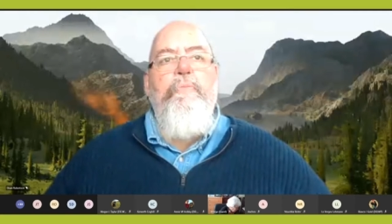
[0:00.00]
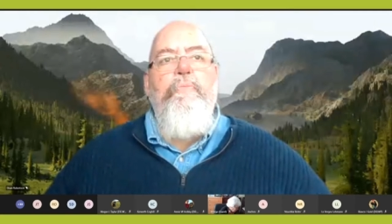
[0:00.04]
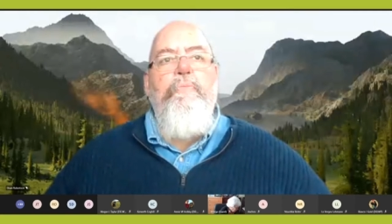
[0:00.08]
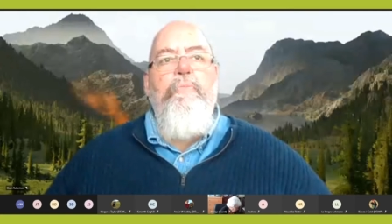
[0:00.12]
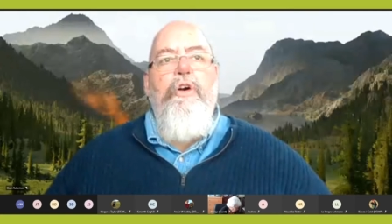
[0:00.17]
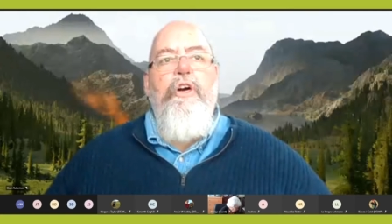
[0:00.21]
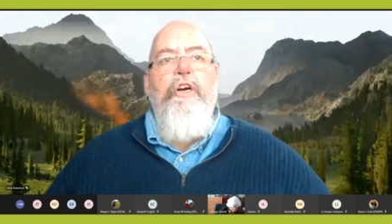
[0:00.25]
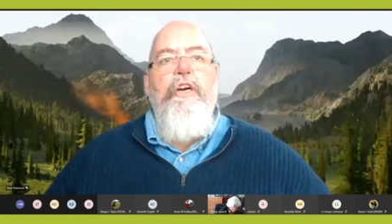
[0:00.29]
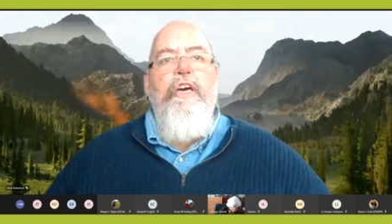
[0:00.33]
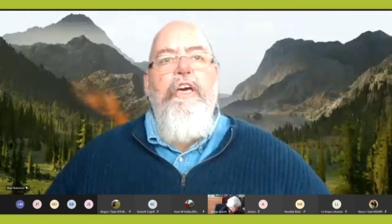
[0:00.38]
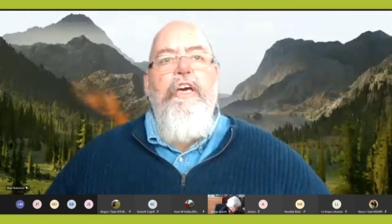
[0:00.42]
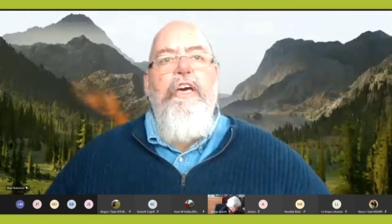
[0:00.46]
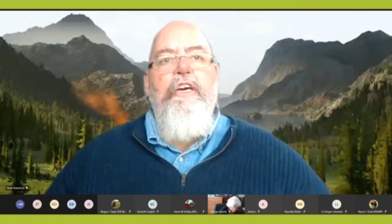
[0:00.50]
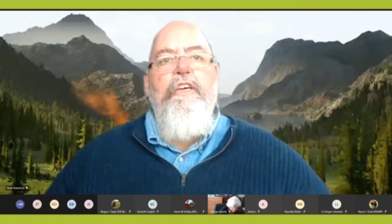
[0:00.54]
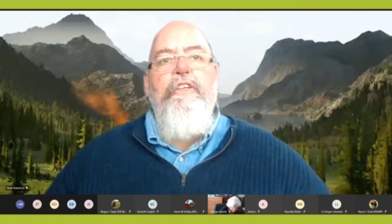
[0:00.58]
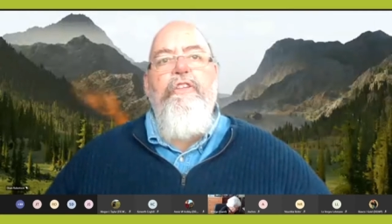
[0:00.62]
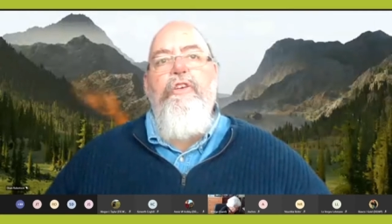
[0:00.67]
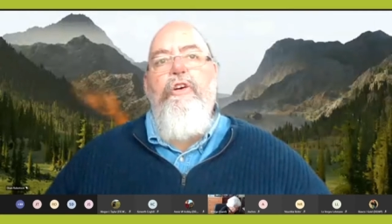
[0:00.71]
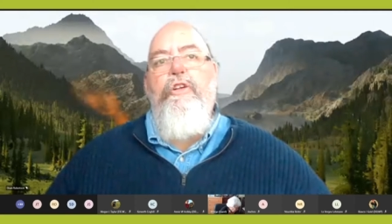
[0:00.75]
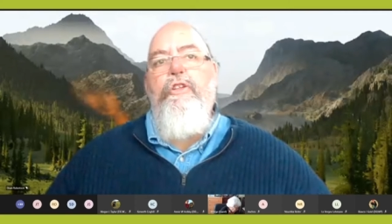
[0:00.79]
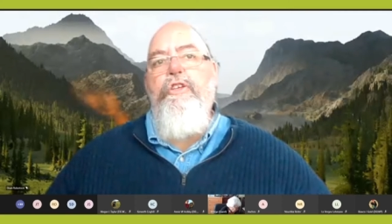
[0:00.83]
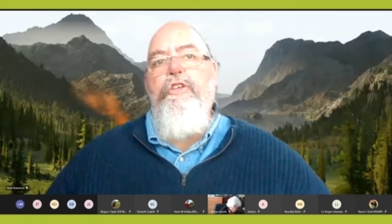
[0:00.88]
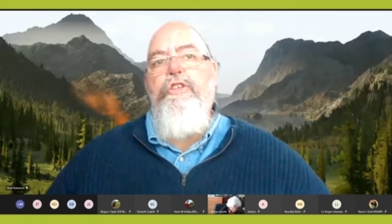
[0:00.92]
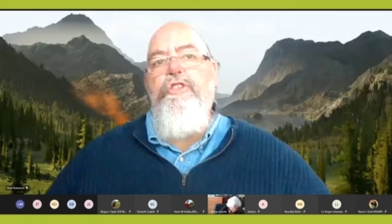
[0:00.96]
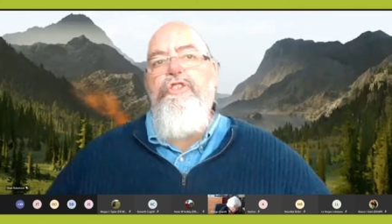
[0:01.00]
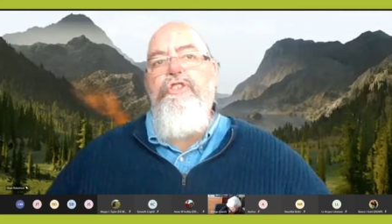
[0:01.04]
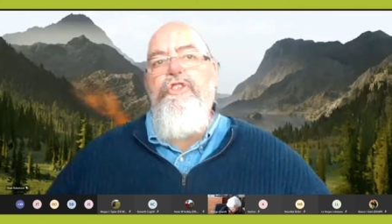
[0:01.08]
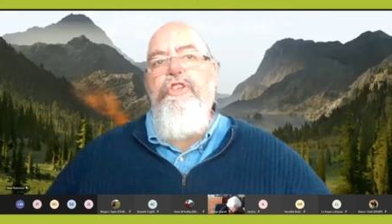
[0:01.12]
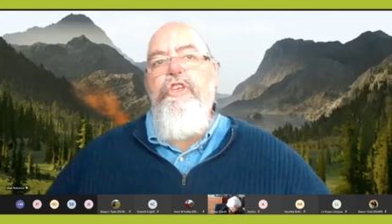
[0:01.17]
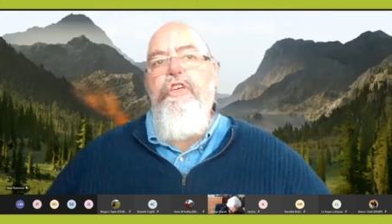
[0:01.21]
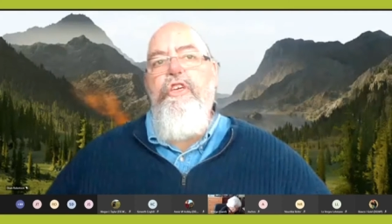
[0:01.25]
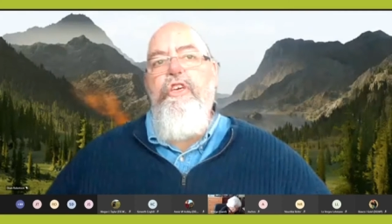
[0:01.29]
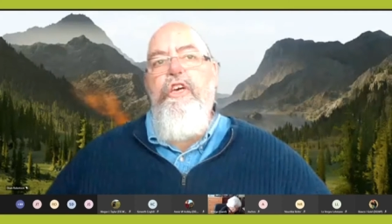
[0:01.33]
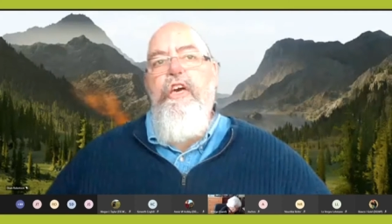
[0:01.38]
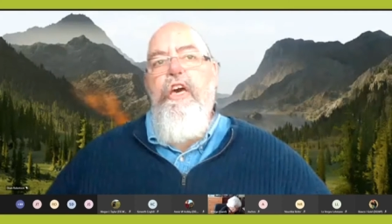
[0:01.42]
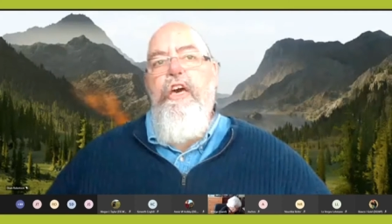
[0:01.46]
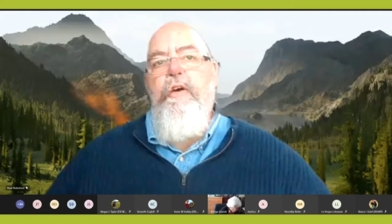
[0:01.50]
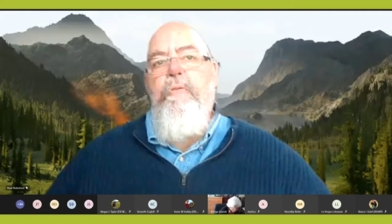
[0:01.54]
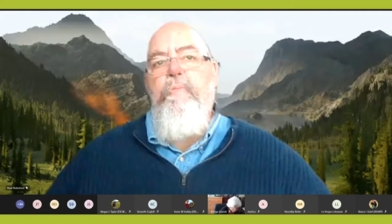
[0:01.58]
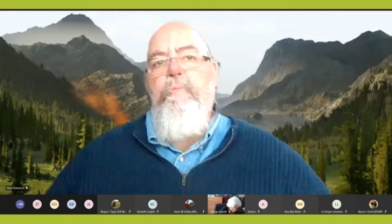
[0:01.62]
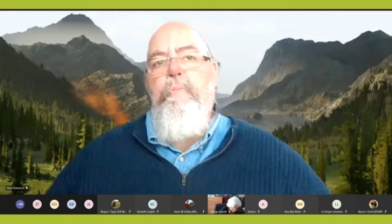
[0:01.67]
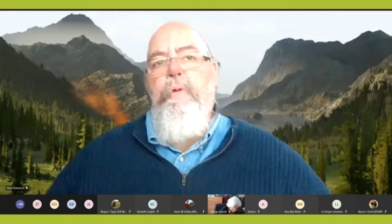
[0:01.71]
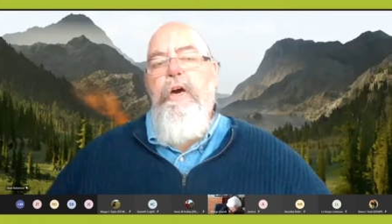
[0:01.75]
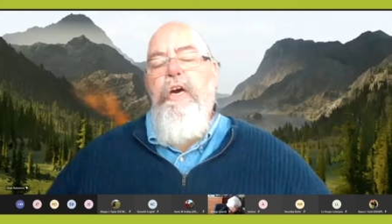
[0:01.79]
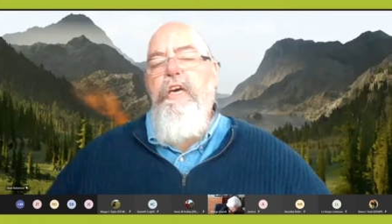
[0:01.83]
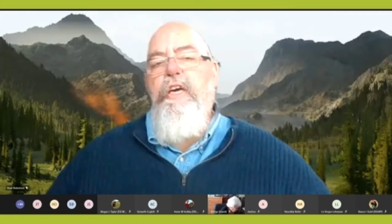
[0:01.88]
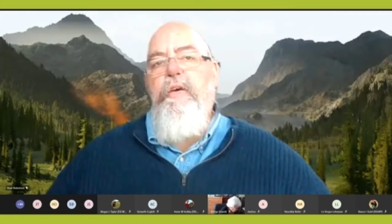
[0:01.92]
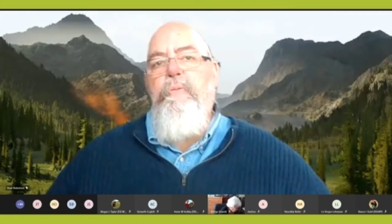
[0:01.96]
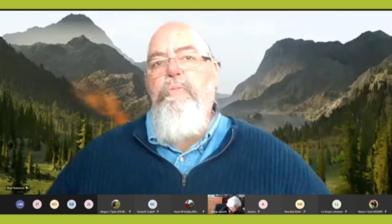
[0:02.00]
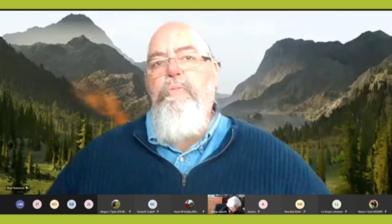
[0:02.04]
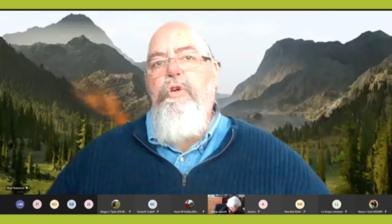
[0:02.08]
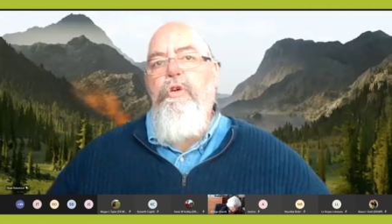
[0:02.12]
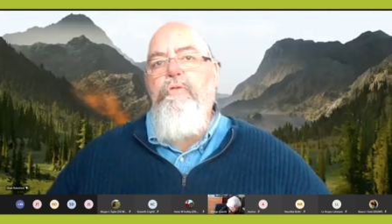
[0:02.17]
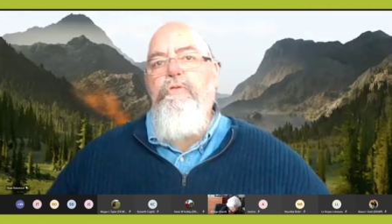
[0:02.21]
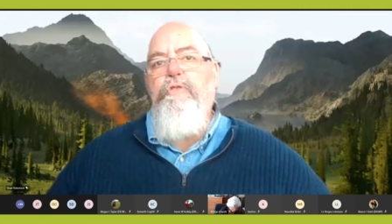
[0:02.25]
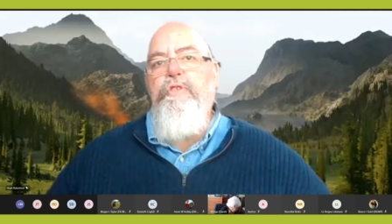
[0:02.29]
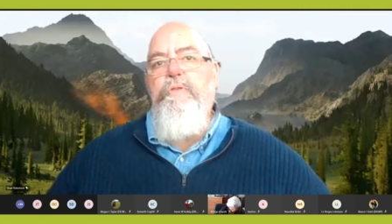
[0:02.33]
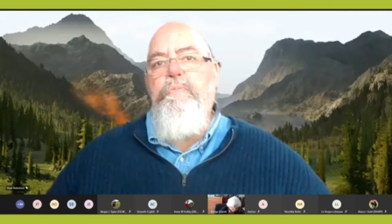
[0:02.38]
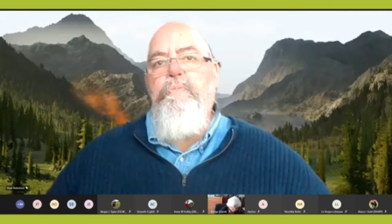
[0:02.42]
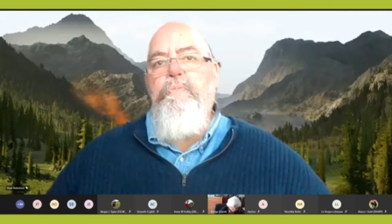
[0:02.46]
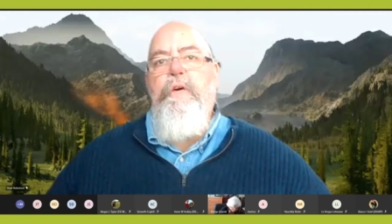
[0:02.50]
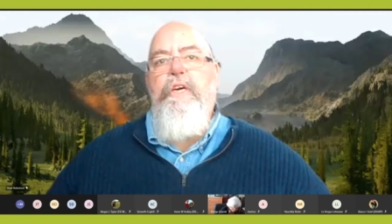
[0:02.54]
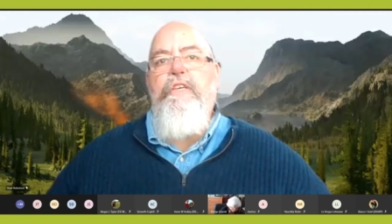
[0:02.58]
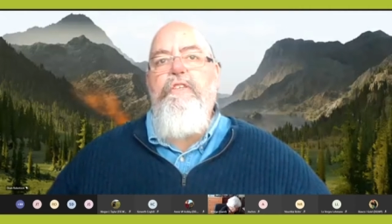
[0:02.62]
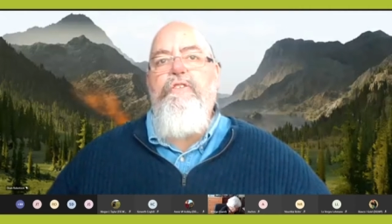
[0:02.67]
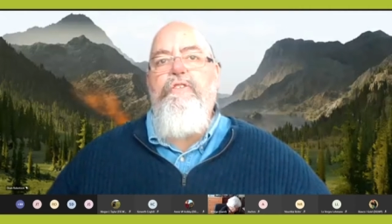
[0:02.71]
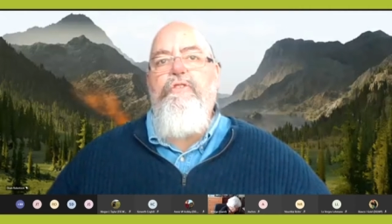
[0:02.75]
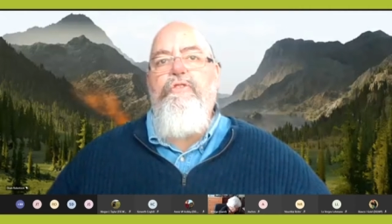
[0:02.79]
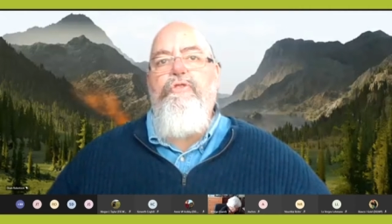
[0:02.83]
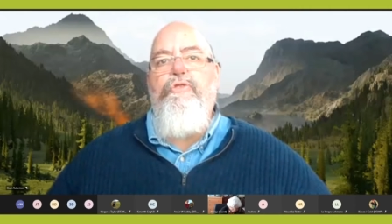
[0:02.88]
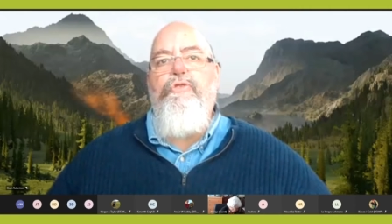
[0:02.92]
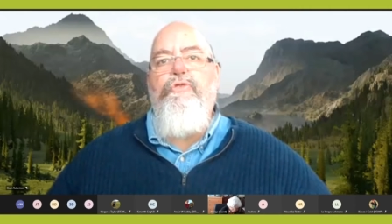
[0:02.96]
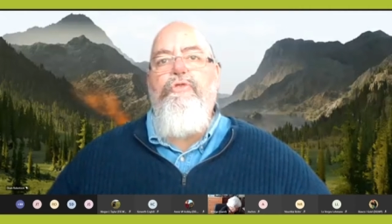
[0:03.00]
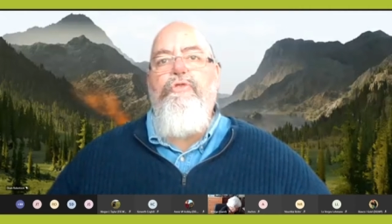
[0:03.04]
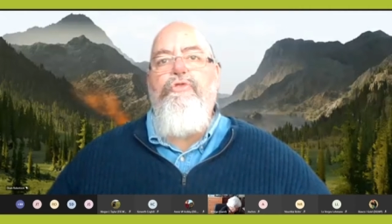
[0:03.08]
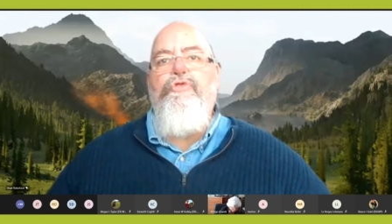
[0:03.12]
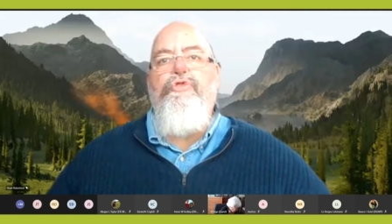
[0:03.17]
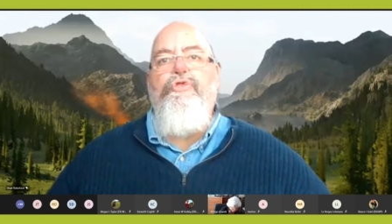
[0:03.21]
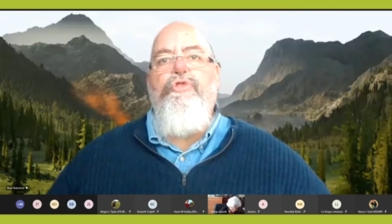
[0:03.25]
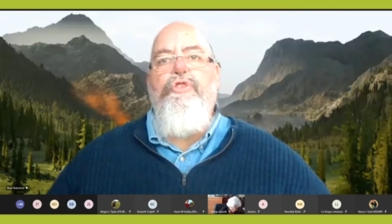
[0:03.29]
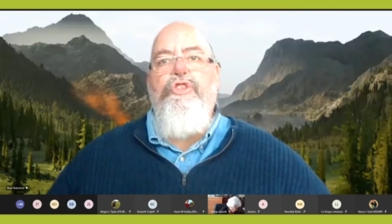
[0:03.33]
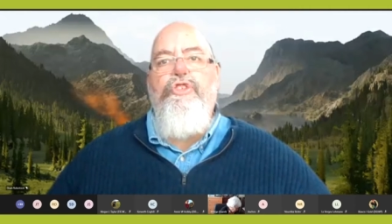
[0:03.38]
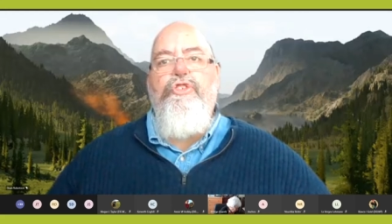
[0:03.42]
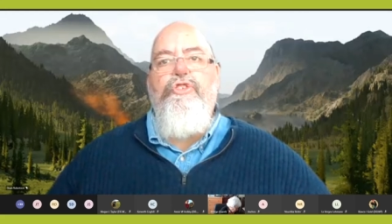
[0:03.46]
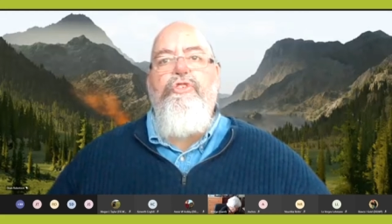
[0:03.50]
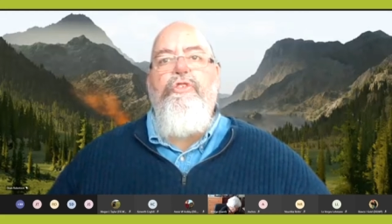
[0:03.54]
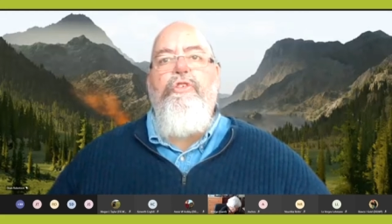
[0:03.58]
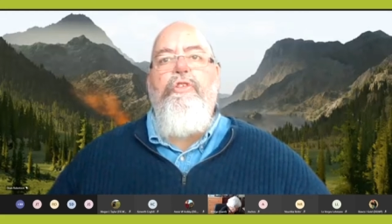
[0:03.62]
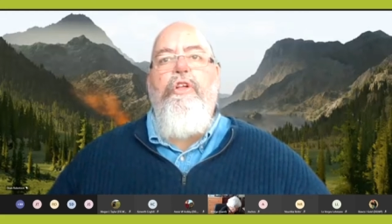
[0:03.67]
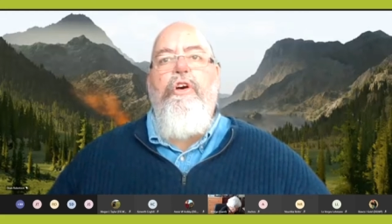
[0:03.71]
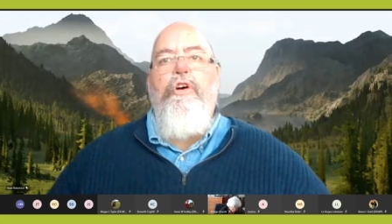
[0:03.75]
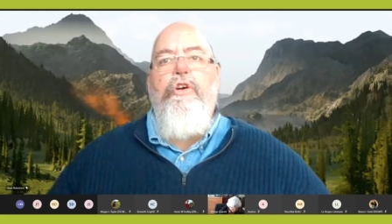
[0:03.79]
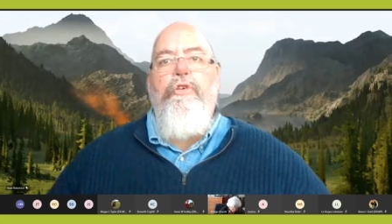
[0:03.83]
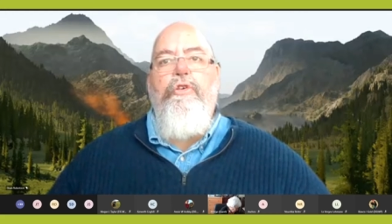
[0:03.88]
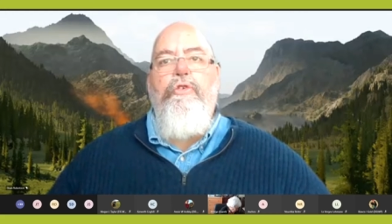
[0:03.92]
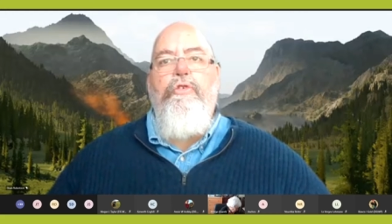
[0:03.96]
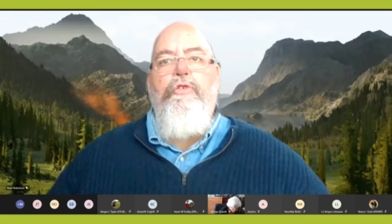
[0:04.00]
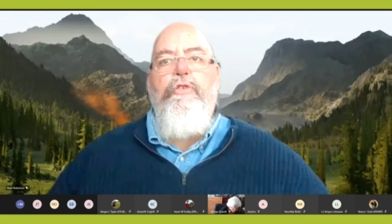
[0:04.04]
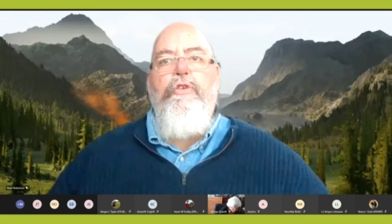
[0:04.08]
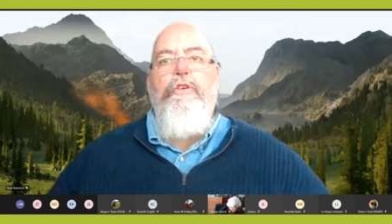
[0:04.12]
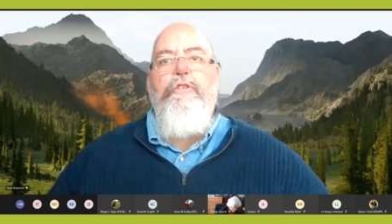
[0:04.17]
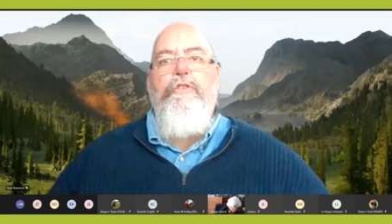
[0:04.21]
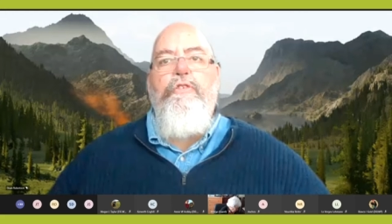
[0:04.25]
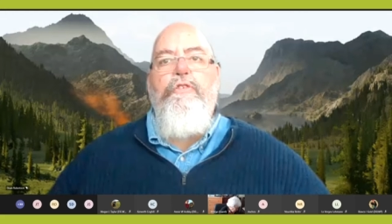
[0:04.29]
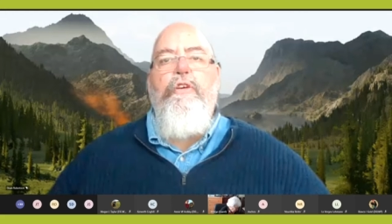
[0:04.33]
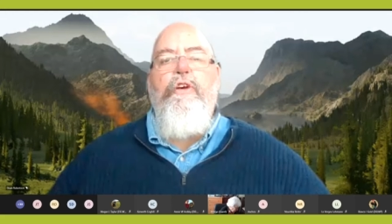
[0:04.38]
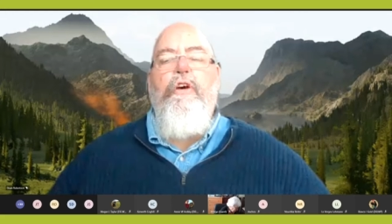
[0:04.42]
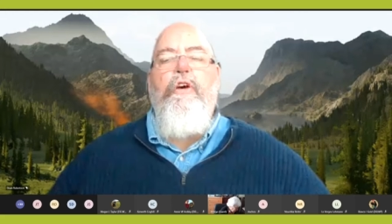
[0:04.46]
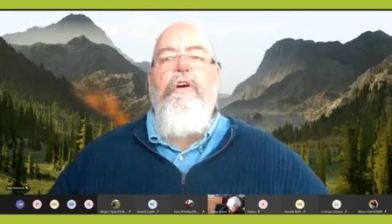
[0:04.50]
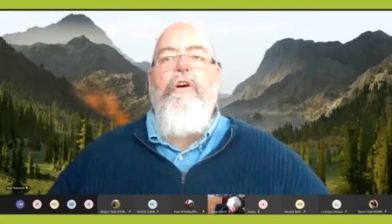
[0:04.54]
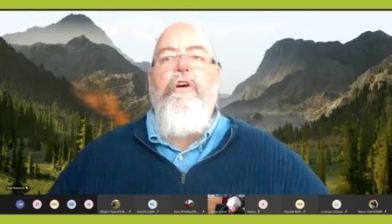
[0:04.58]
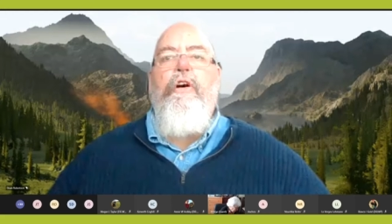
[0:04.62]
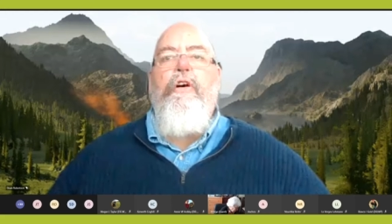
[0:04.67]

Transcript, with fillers: begin by acknowledging and paying my respects to the traditional owners